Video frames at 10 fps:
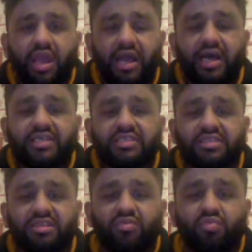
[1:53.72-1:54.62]
as
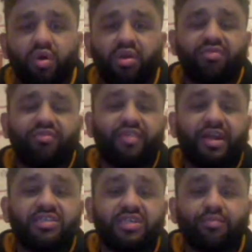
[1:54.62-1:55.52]
one of the
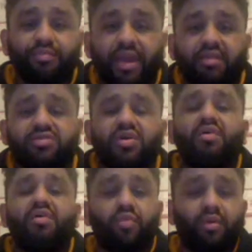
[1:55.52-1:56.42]
flagship bearers
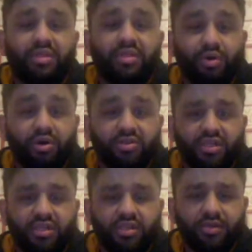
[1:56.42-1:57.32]
of women's
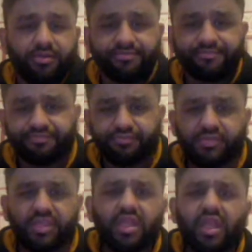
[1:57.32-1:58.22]
boxing.
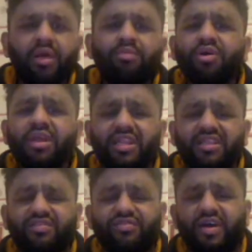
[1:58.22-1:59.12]
I'm looking at
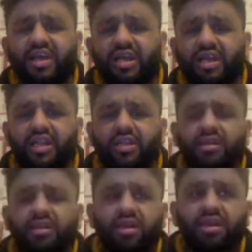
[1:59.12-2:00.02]
this fight and
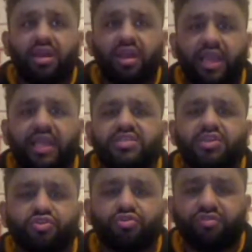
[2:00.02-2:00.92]
it's a
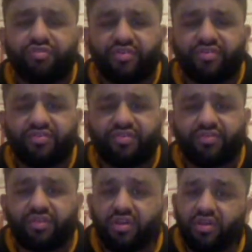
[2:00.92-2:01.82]
true
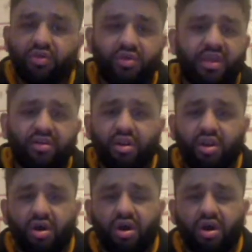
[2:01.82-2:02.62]
50-50. You hear a lot